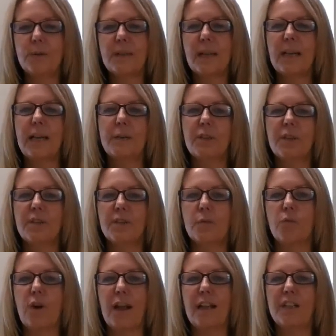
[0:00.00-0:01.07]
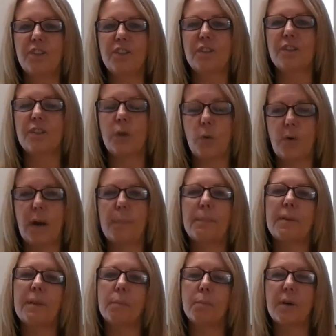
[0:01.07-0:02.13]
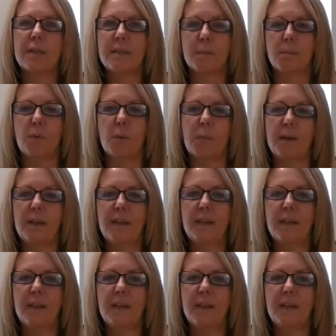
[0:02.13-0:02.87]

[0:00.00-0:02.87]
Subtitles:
allows us to relish and soak up in the present moment